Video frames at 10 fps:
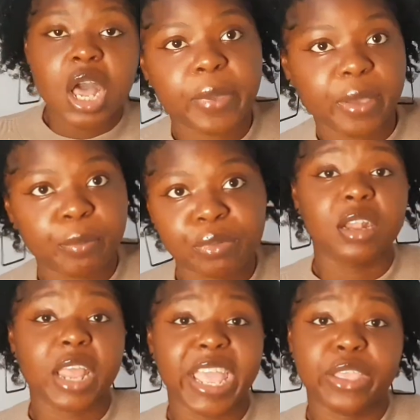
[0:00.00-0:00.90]
people
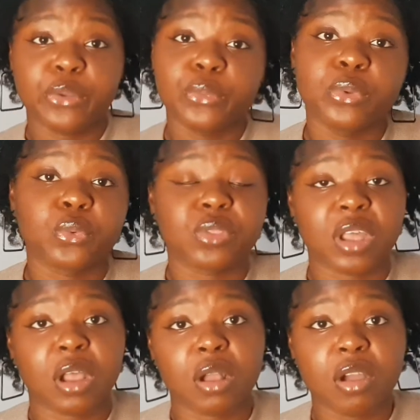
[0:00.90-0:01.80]
that you know
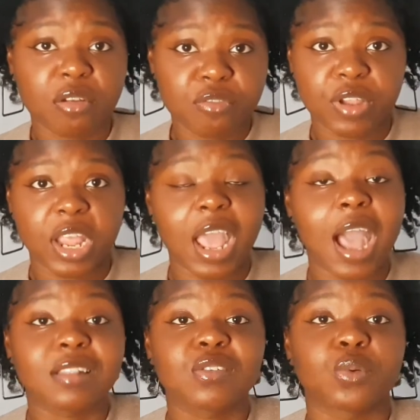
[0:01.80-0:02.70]
that are confident
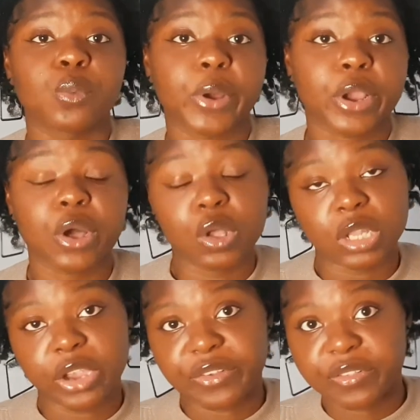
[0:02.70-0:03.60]
had to work on
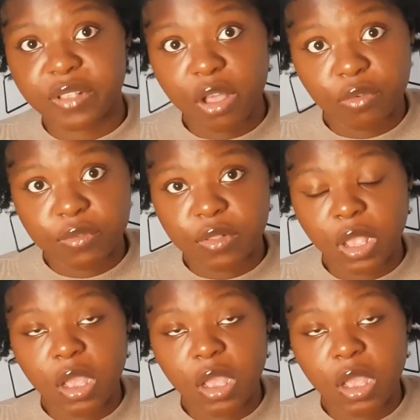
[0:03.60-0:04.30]
themselves.